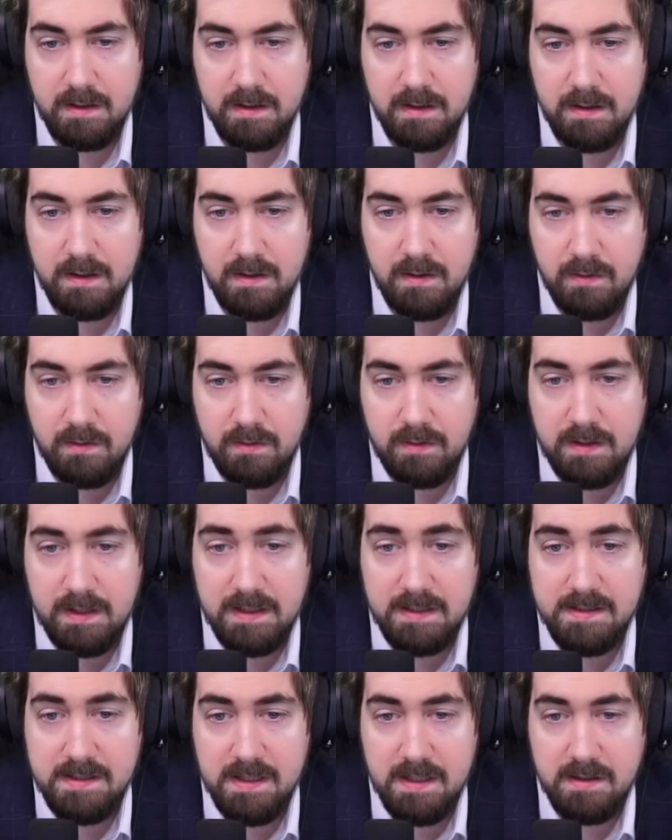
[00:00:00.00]
no, that
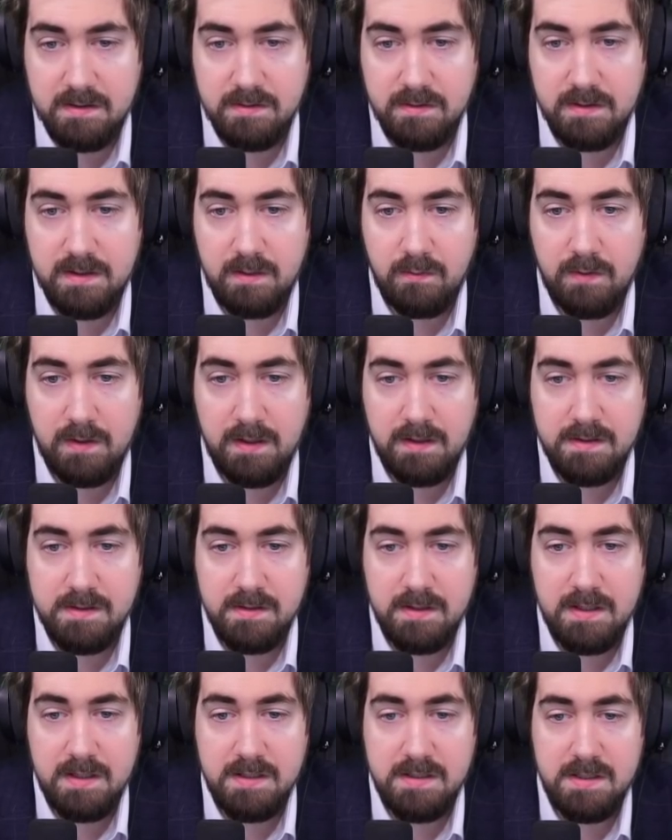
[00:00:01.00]
is the actual thing we need. So
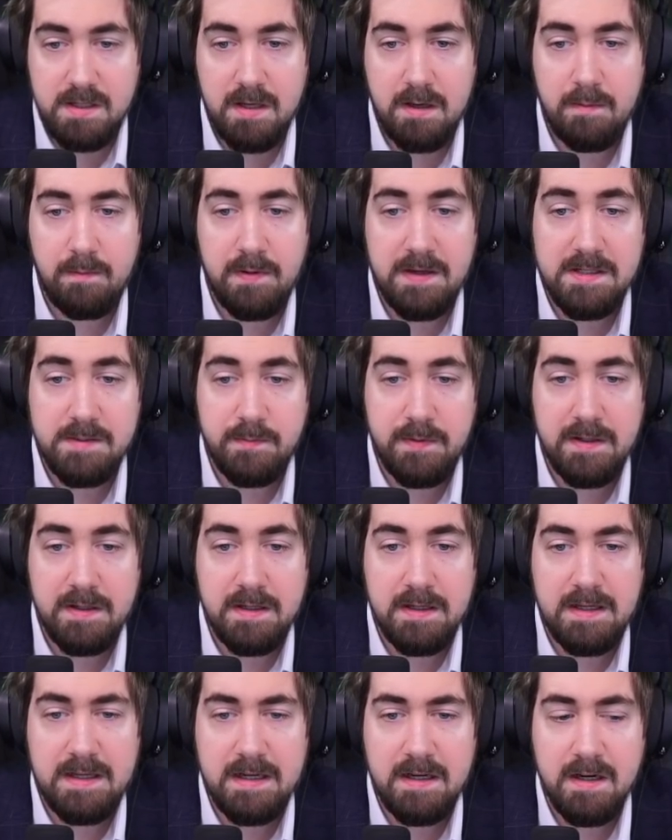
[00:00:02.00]
there's the pastebin
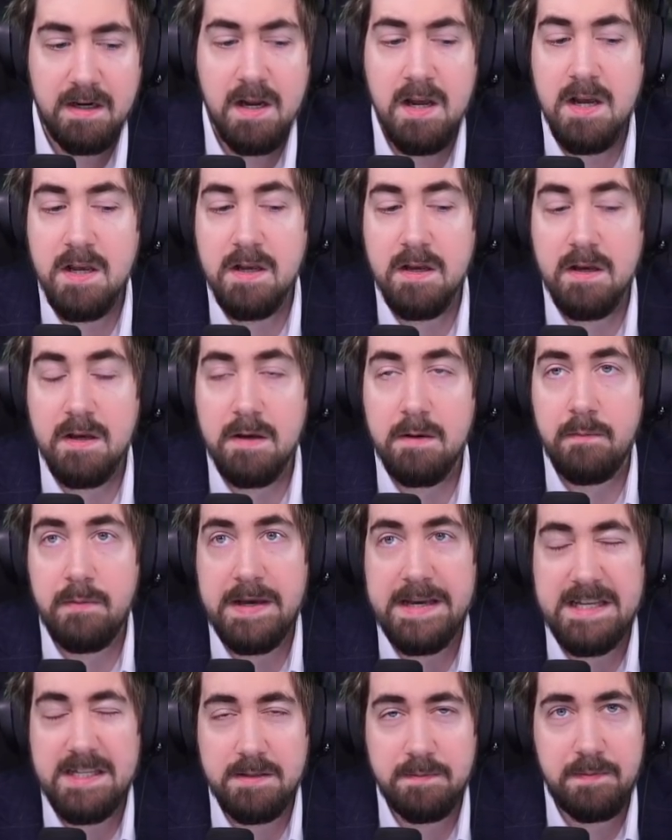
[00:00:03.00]
link here.
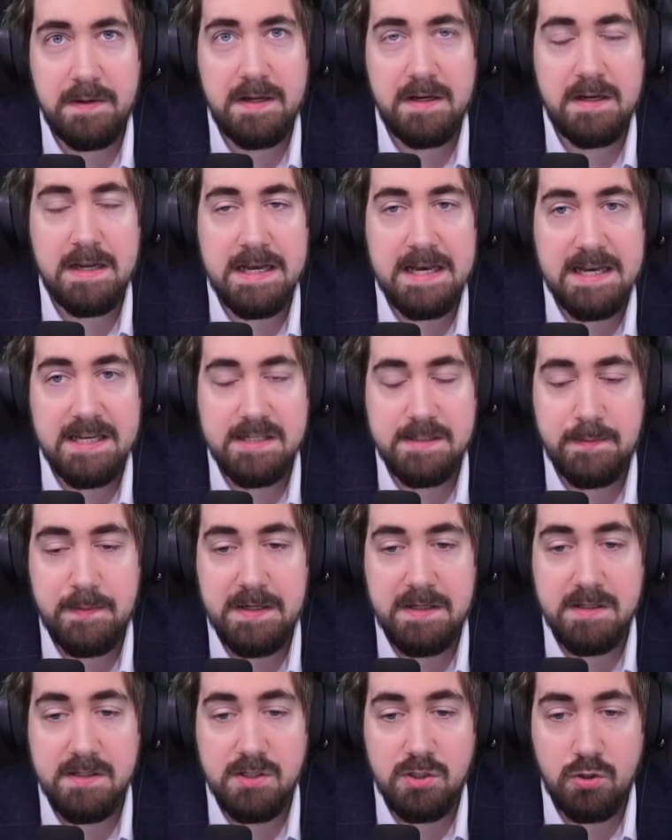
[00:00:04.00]
Pastebin has
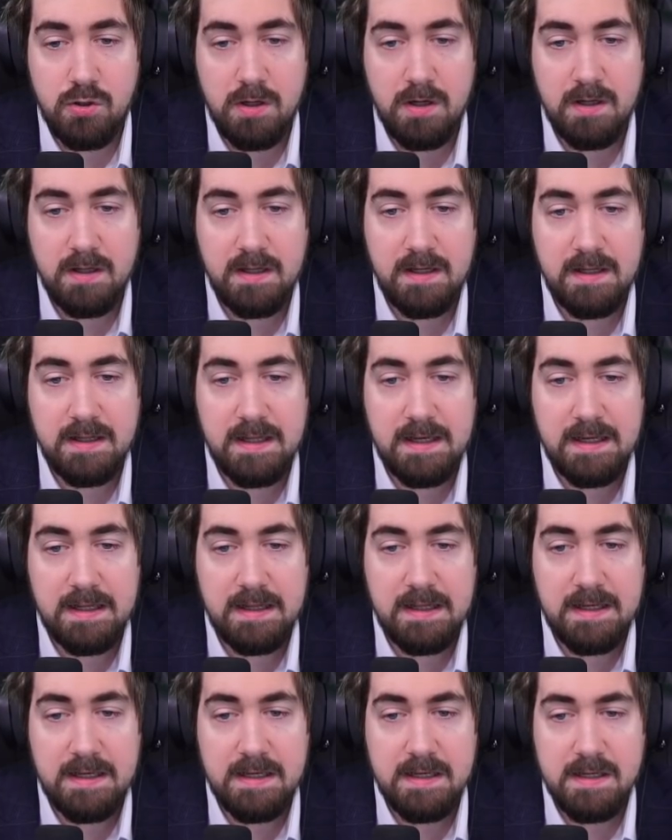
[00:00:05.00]
been struggling
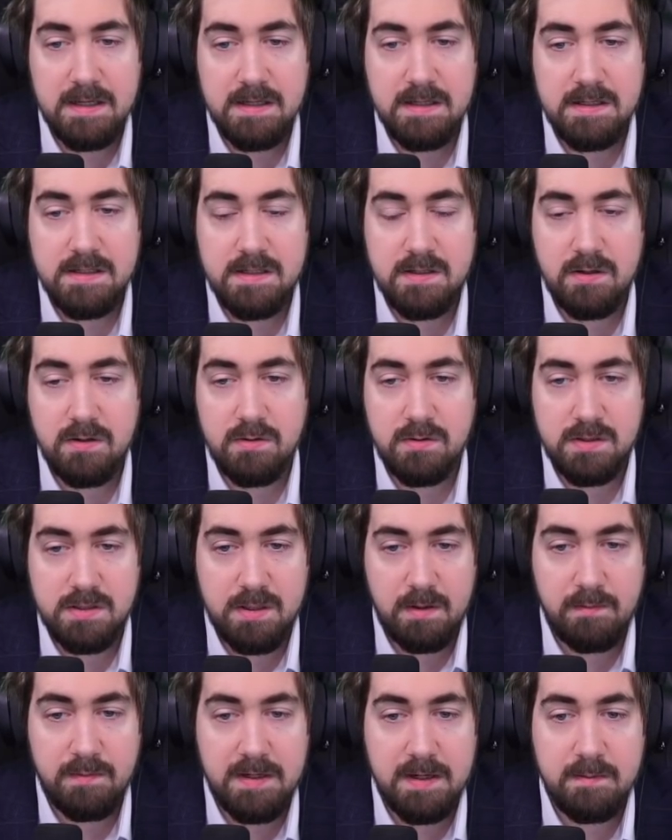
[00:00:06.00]
lately, so
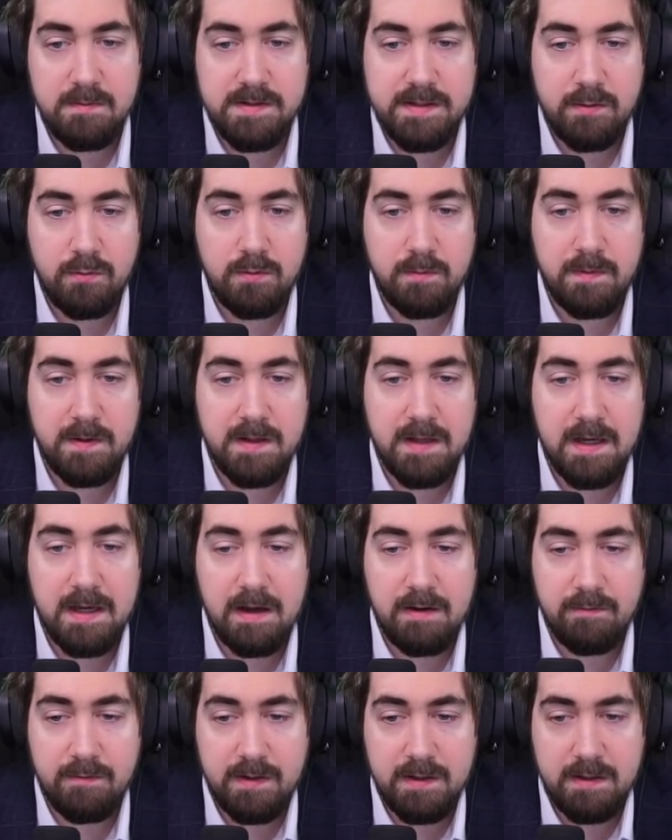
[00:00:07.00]
sometimes there will be like
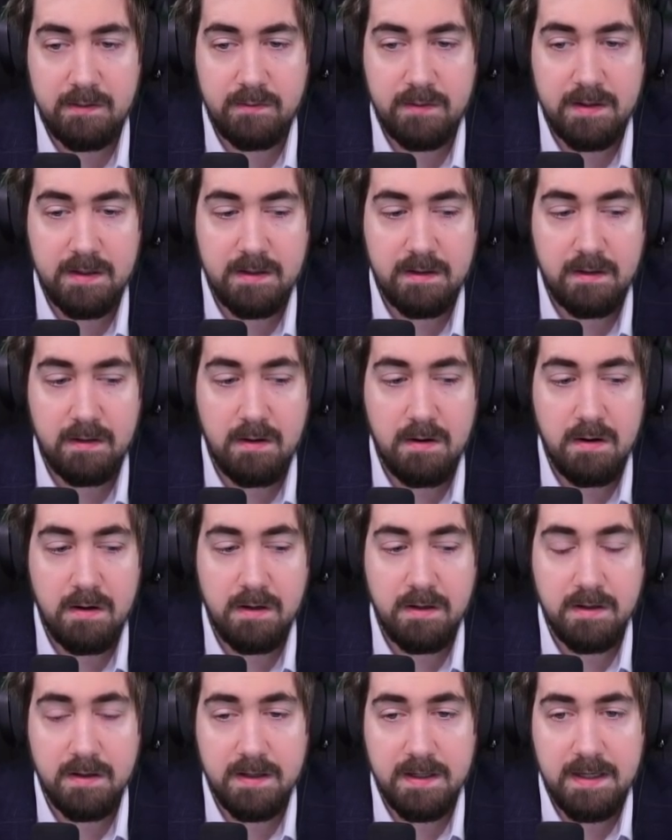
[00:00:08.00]
a really, really
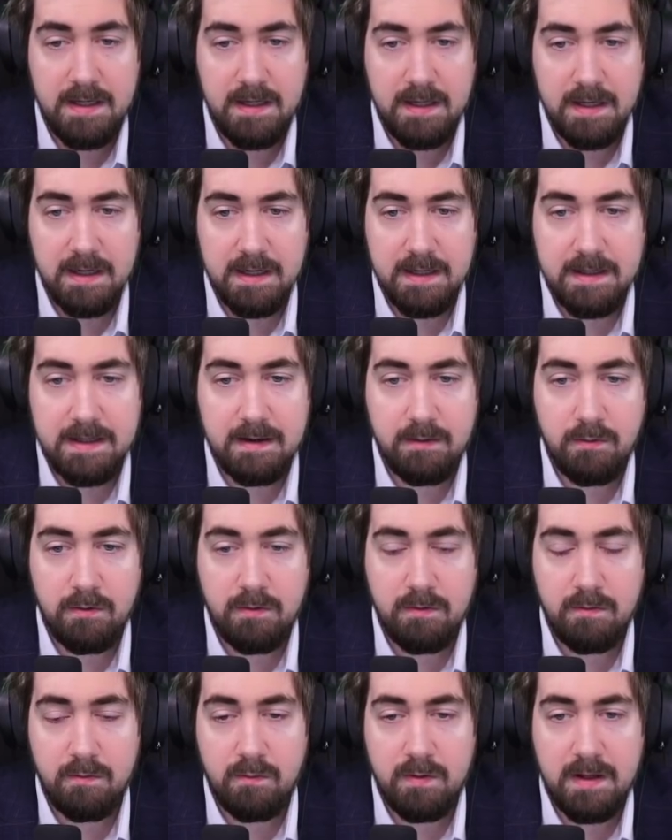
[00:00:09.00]
long thing that
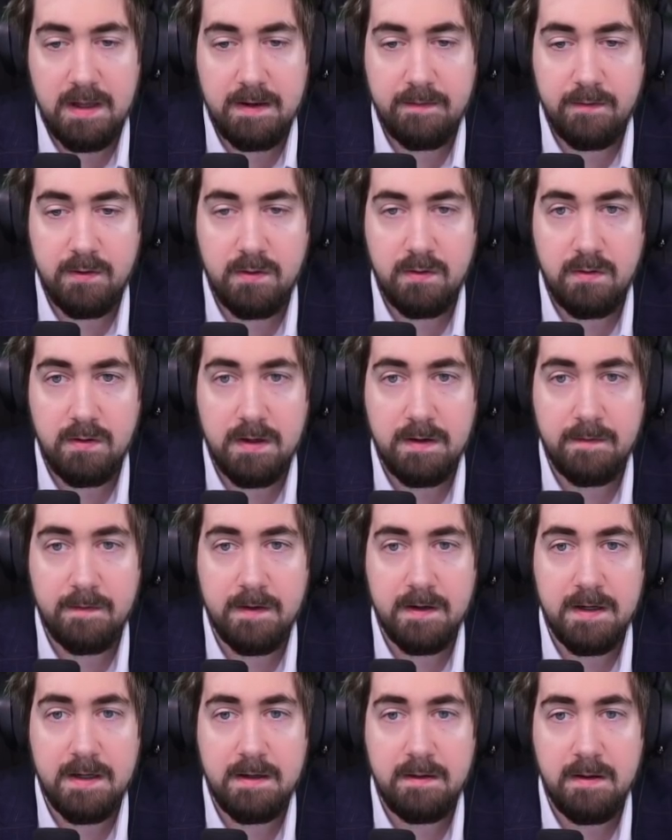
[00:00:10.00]
we'll have to do
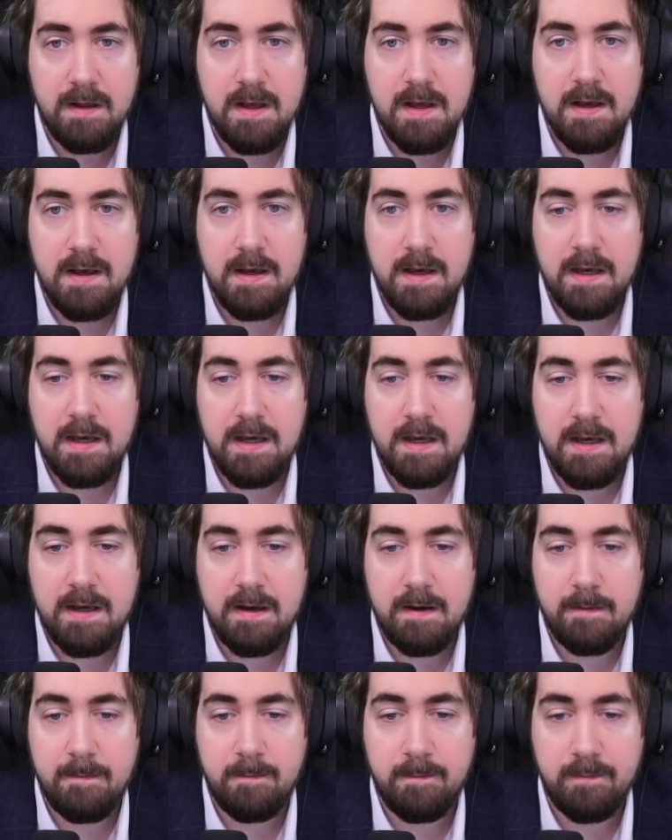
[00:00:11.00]
differently.
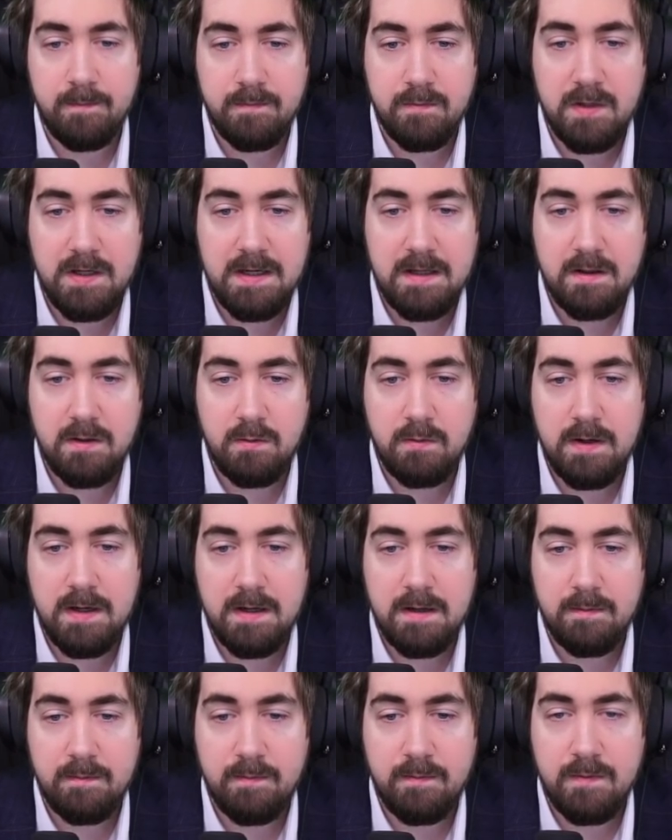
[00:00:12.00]
But either
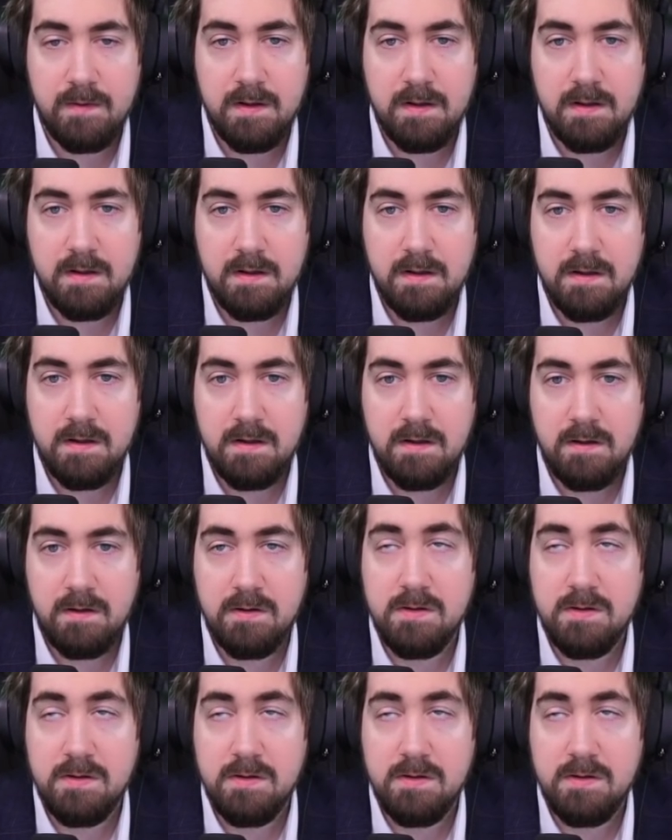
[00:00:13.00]
way, you